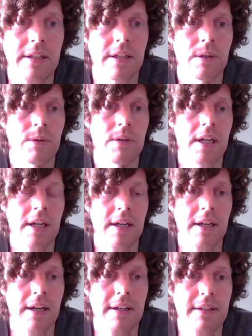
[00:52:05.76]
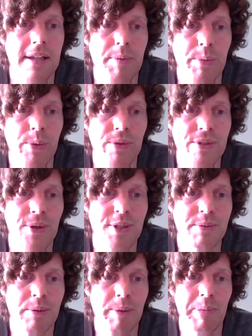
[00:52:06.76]
you know, a lot of people would
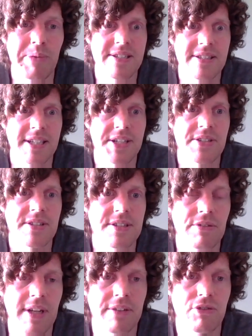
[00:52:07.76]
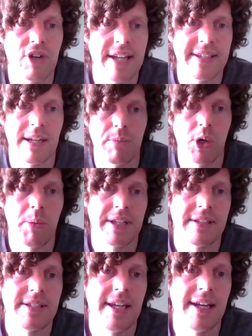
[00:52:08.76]
talk to me about presentations and, and dread that moment
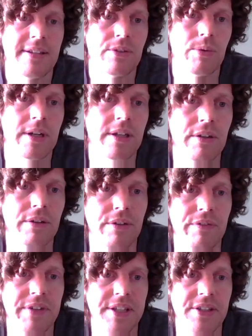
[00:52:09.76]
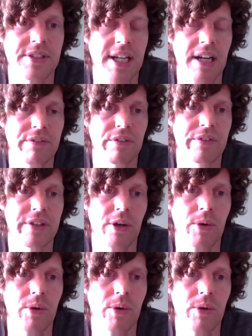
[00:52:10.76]
at the end where you're, you're finished. Keep them coming,